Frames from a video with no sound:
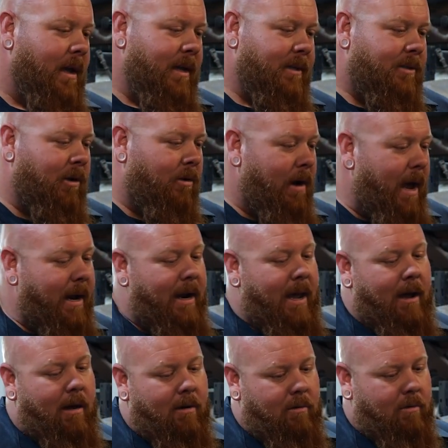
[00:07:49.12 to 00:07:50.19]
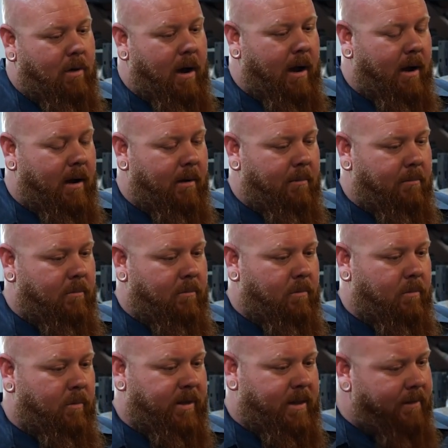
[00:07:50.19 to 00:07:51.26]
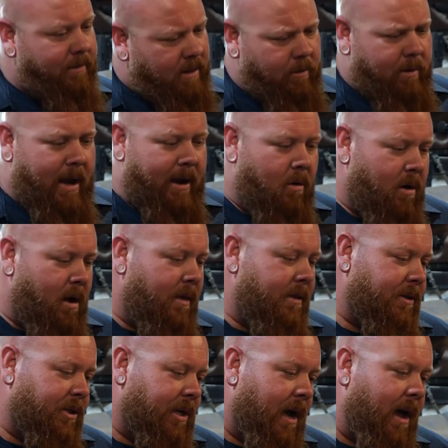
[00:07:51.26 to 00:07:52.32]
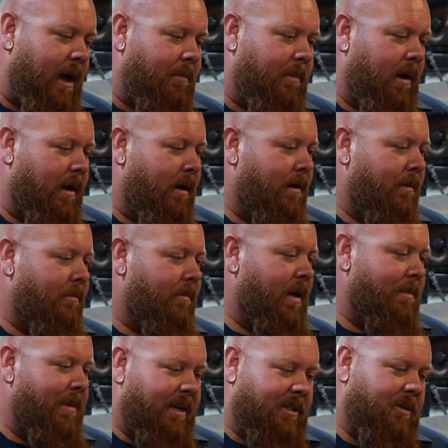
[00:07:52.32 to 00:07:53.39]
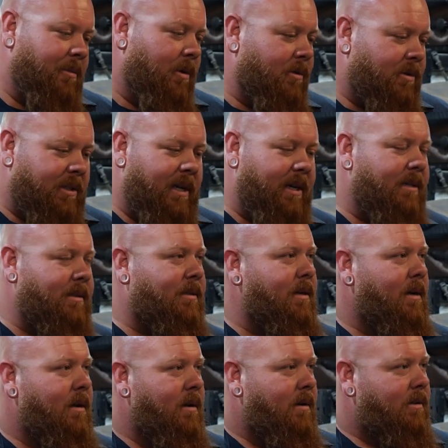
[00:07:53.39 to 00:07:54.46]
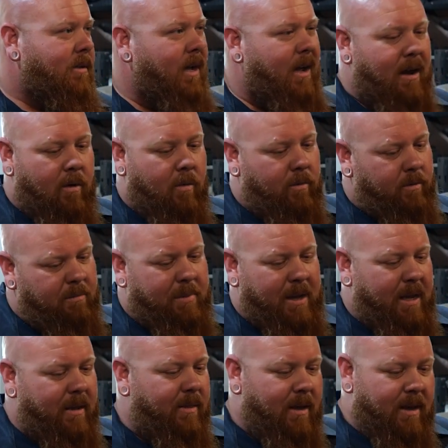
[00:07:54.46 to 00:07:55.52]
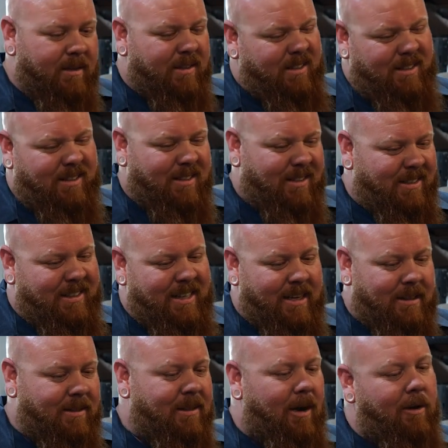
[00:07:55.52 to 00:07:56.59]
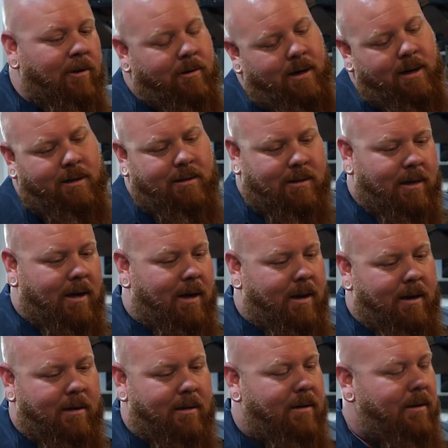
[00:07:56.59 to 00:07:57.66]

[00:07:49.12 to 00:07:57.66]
And so right now, with everything we got going on in the shop, it makes the most sense to be in the 600 to